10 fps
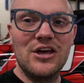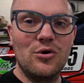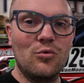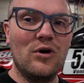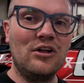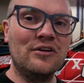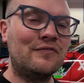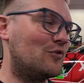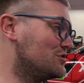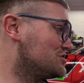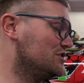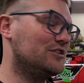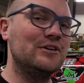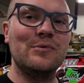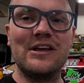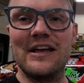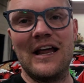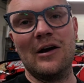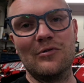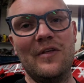Well, unfortunately, we
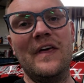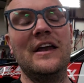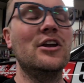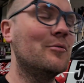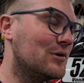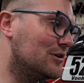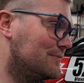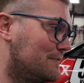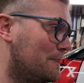cannot run that number,